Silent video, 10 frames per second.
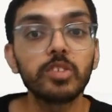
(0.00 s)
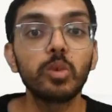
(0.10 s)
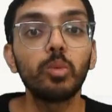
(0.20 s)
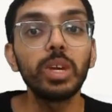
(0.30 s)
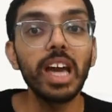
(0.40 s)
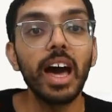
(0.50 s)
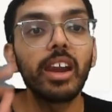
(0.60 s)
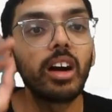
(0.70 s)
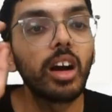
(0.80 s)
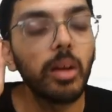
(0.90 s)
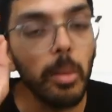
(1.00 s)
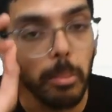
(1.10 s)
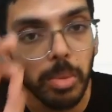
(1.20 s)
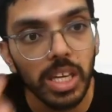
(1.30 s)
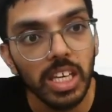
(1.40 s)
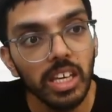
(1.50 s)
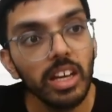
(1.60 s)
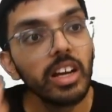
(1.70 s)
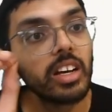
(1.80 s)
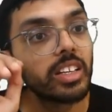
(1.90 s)
So we are a company
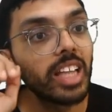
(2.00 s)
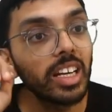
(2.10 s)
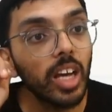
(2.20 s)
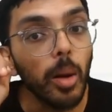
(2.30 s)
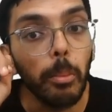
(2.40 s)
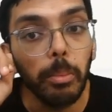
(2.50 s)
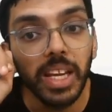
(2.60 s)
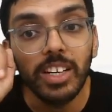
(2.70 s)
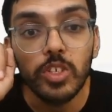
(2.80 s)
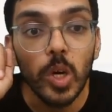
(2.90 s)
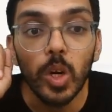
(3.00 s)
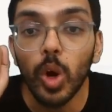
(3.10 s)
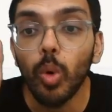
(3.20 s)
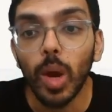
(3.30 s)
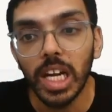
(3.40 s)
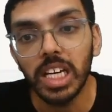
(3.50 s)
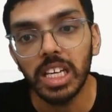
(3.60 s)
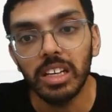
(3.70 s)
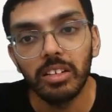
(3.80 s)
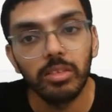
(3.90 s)
that competes on quality,
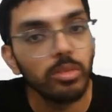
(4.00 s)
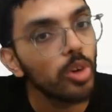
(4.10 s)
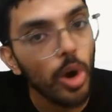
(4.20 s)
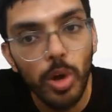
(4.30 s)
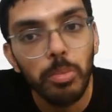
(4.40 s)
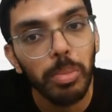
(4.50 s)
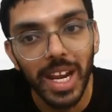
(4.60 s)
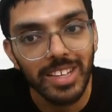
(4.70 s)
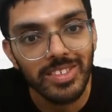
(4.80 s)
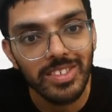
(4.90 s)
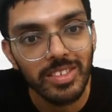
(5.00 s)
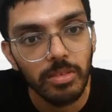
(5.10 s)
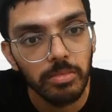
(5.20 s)
not on price.